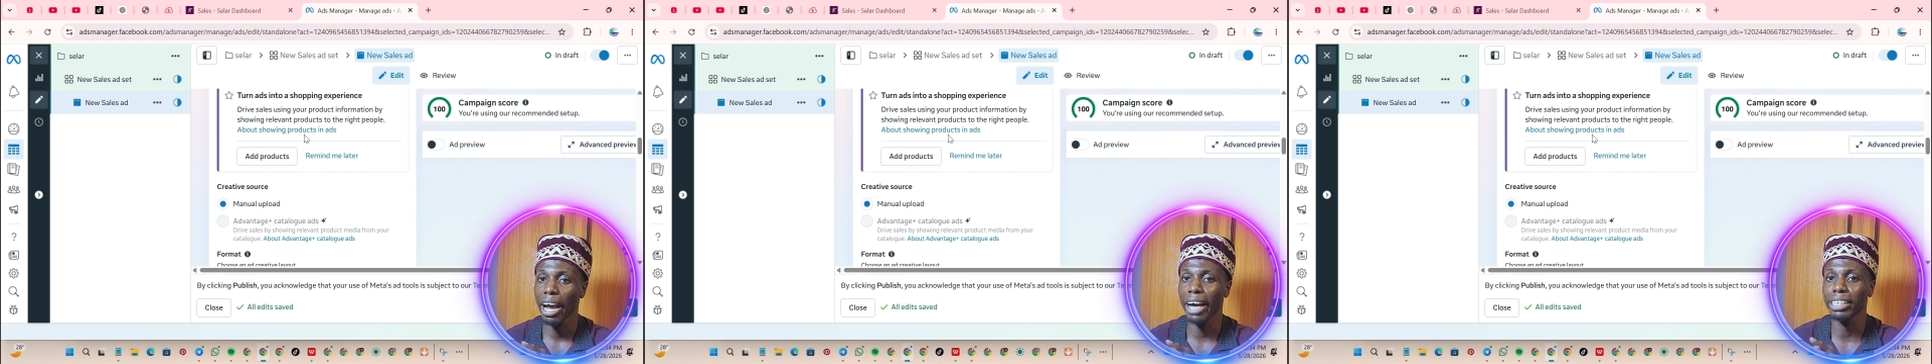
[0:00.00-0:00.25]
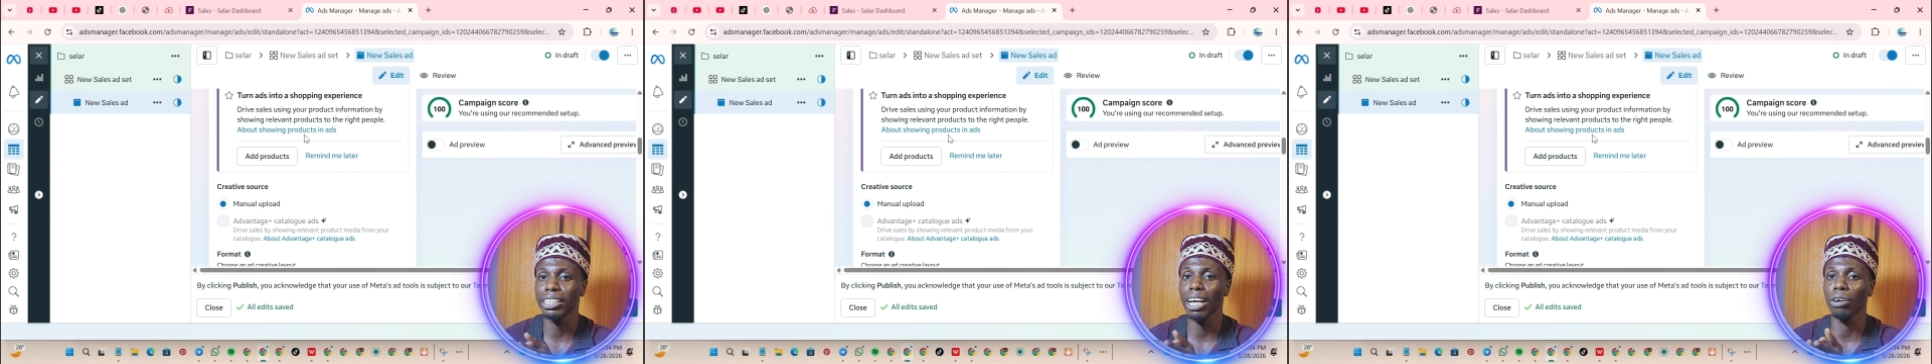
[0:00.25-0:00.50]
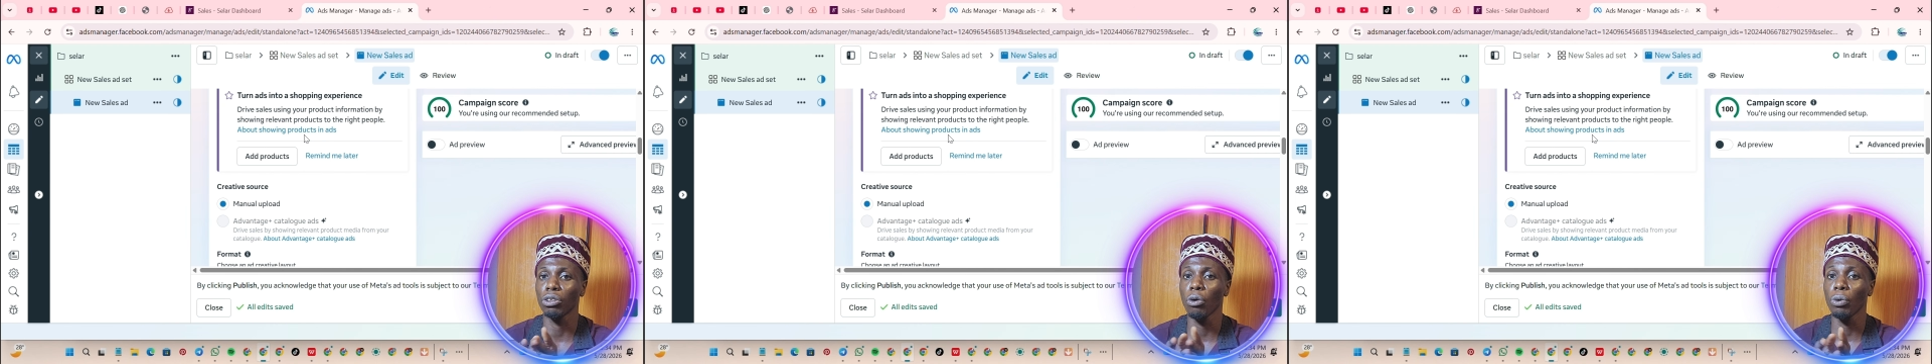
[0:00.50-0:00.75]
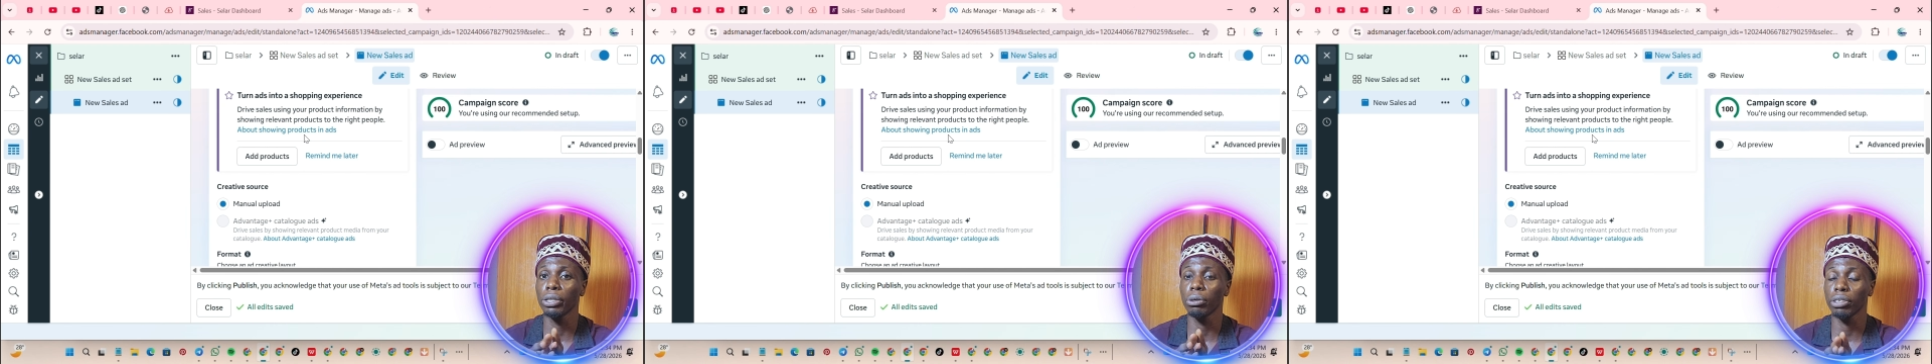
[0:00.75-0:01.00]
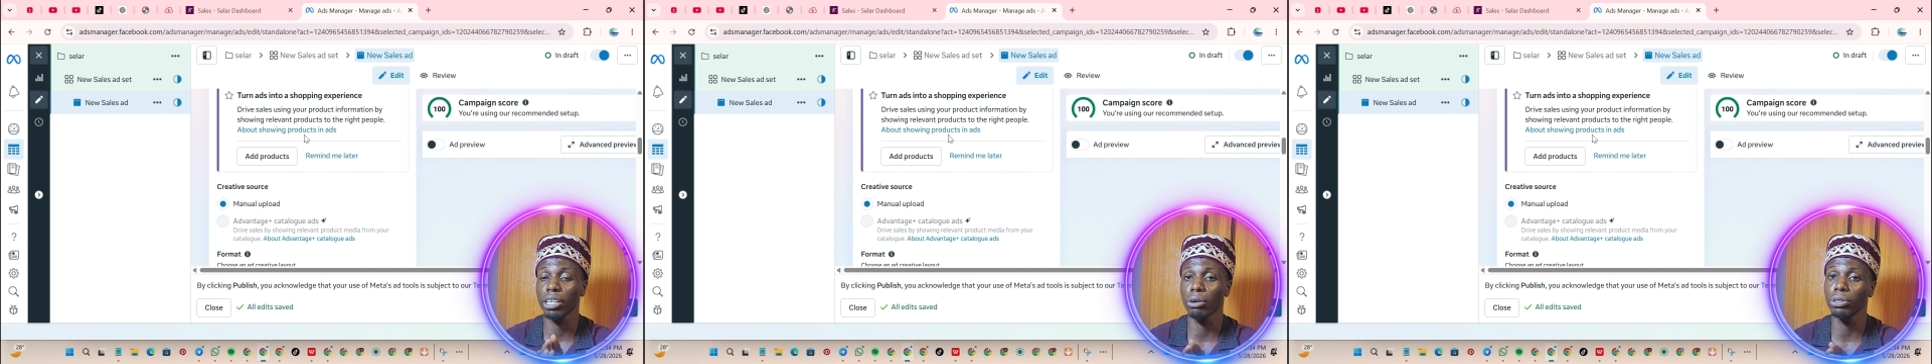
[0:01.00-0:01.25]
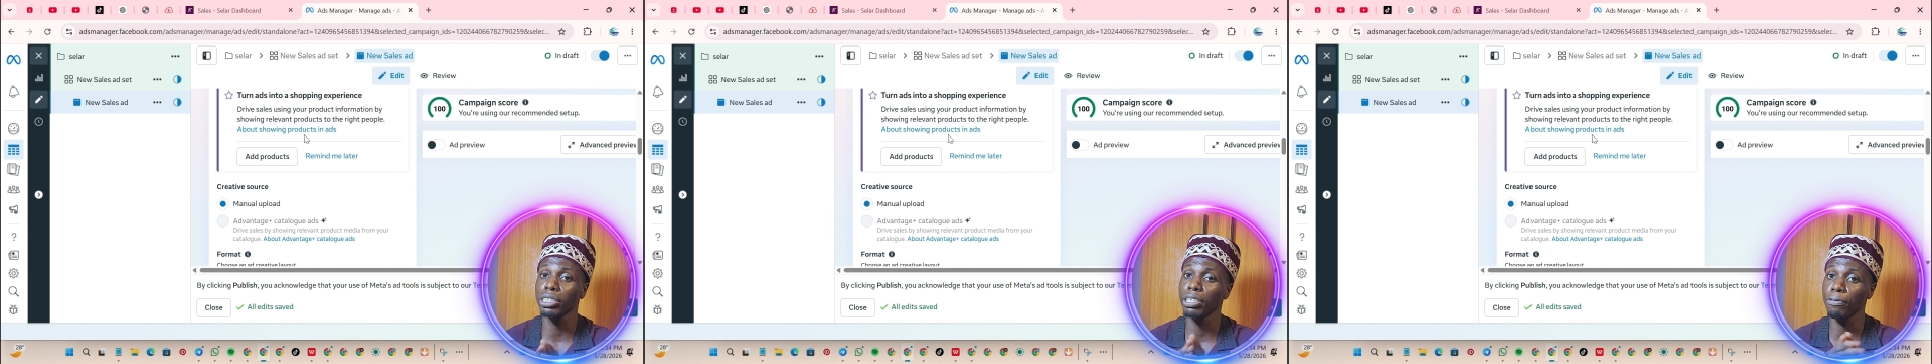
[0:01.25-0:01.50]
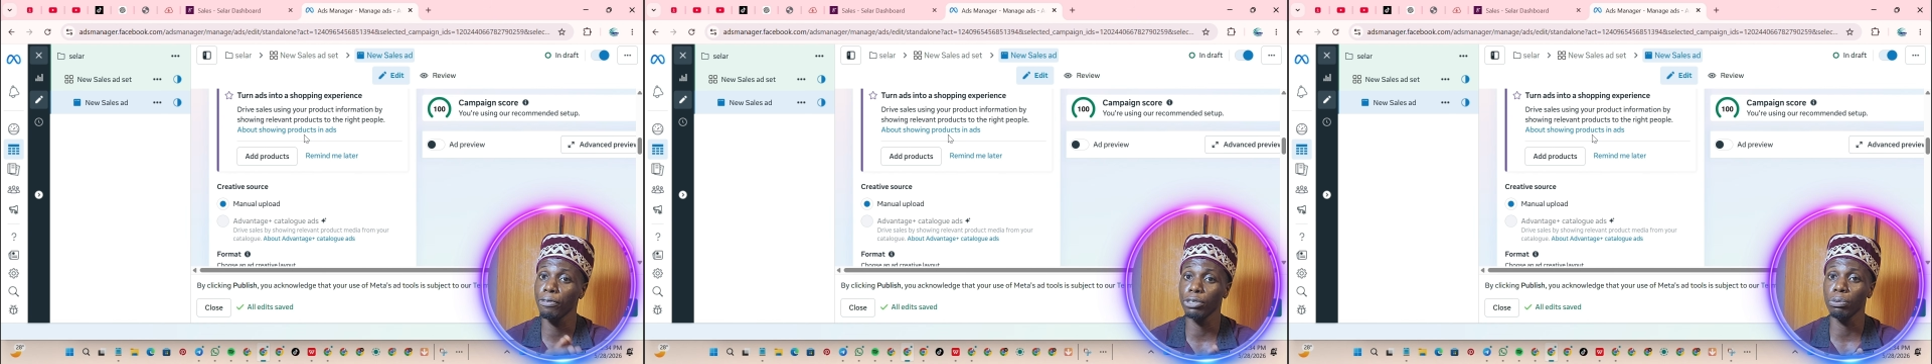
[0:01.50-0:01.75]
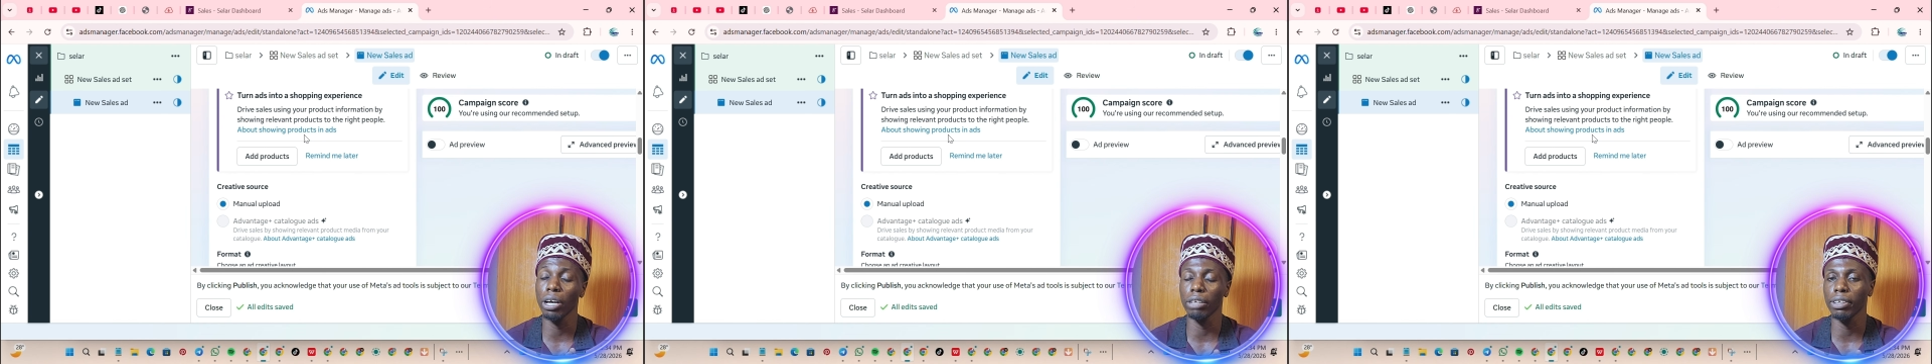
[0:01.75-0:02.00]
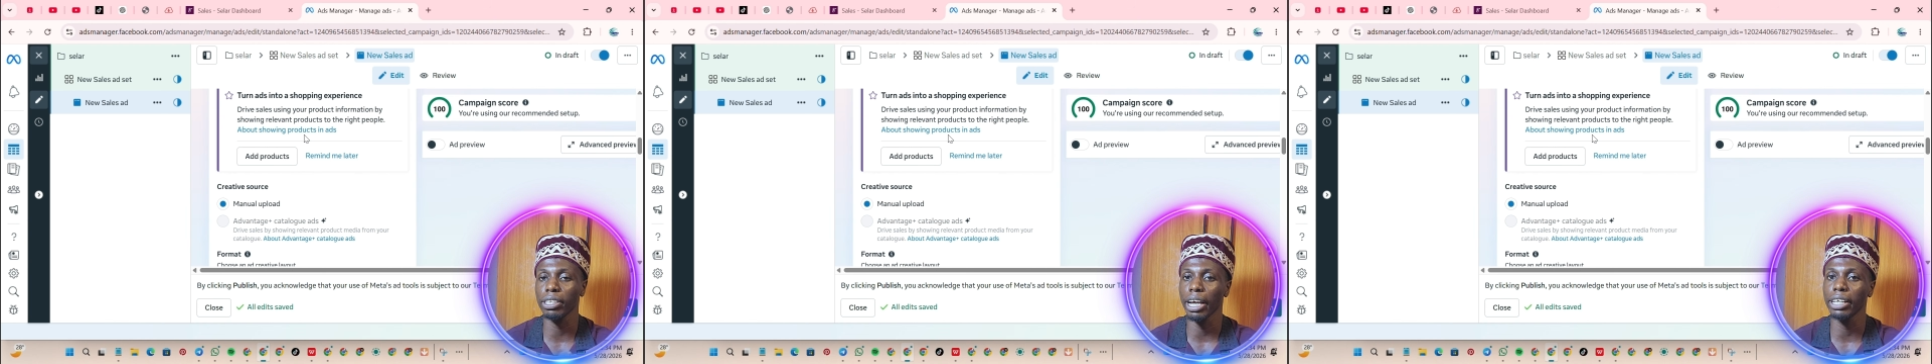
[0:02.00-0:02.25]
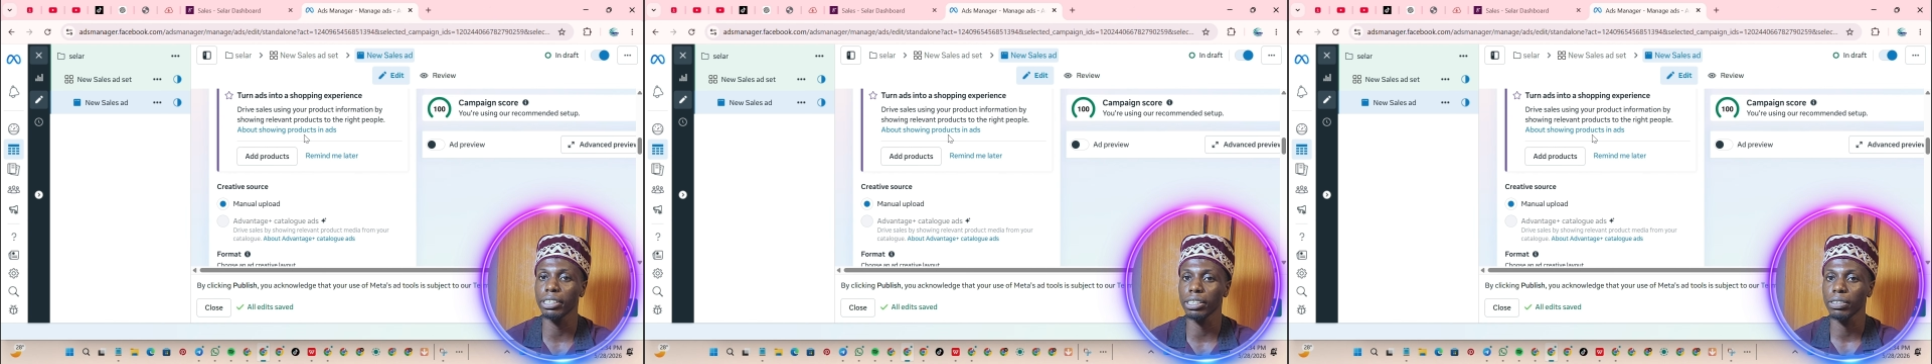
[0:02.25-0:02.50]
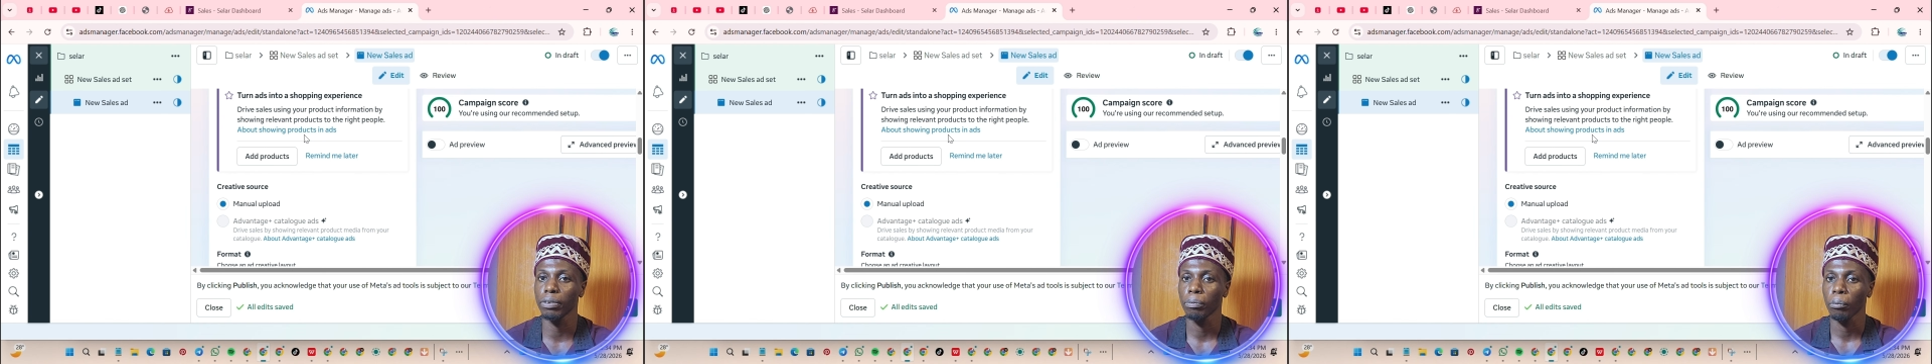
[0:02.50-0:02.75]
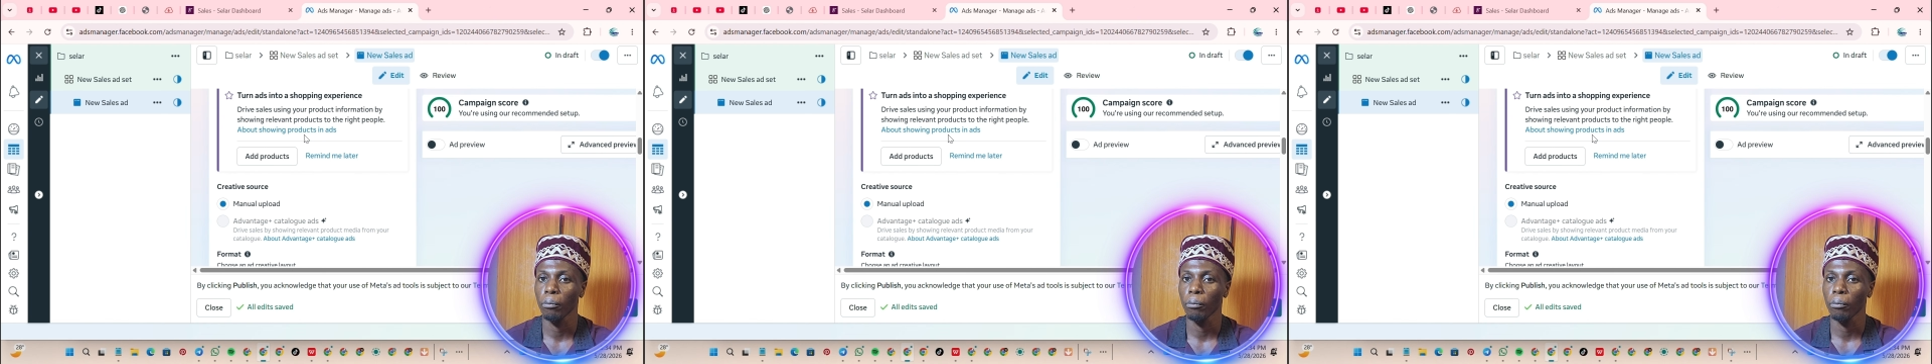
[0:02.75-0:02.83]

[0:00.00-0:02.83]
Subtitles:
and they are not willing to tell you, is Facebook advertising.